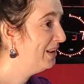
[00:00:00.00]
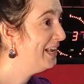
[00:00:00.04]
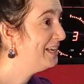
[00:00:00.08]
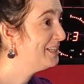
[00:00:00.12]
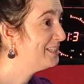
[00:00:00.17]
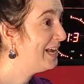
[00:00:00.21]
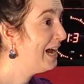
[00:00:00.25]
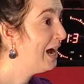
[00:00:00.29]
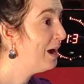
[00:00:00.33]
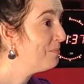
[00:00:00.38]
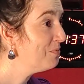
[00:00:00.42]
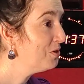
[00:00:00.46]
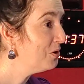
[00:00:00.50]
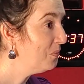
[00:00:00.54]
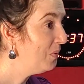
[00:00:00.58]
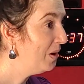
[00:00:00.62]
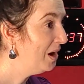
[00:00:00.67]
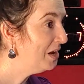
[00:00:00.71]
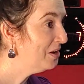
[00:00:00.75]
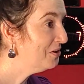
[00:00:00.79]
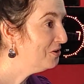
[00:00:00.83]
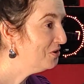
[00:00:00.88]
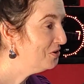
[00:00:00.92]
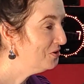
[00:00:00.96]
Well, as I'm the
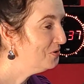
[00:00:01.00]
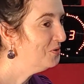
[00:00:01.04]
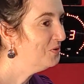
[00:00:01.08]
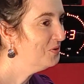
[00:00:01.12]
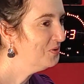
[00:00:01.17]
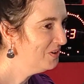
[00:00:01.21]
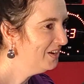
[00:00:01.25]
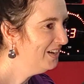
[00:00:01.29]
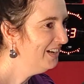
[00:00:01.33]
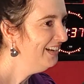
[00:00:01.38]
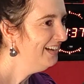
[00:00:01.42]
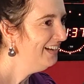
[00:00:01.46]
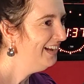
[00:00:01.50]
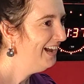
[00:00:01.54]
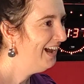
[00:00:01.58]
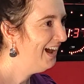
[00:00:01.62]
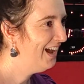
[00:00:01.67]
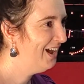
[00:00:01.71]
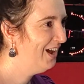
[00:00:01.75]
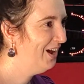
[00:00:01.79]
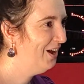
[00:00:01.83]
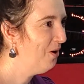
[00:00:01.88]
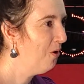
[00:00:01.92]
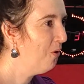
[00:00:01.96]
one who
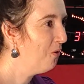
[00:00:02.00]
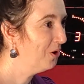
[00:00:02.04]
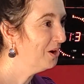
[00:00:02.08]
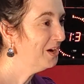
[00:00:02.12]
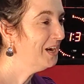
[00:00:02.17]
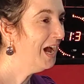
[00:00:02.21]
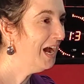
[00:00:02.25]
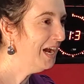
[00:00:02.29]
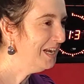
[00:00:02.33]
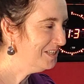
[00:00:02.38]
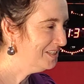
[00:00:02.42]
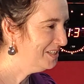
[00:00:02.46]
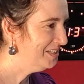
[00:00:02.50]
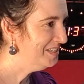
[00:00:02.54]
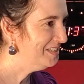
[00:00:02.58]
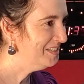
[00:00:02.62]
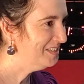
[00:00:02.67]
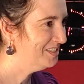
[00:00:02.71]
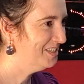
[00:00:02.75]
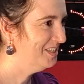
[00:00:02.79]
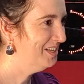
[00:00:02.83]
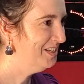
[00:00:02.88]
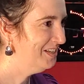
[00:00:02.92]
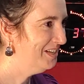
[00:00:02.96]

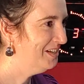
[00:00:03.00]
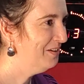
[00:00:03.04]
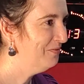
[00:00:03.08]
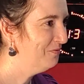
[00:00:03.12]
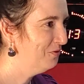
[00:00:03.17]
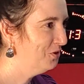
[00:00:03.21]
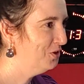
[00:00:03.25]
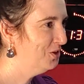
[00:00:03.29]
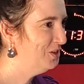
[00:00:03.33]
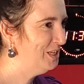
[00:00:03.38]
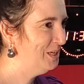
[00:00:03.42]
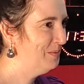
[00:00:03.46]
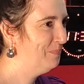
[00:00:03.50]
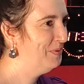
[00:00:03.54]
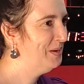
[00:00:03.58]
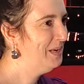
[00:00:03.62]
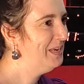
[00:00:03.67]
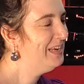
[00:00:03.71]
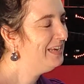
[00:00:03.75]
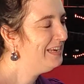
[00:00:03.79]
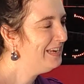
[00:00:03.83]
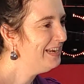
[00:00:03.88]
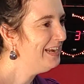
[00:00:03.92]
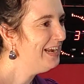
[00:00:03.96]
organizes the
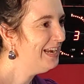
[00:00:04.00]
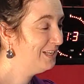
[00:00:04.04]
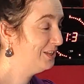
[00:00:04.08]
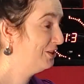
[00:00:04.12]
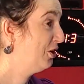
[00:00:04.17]
DPE.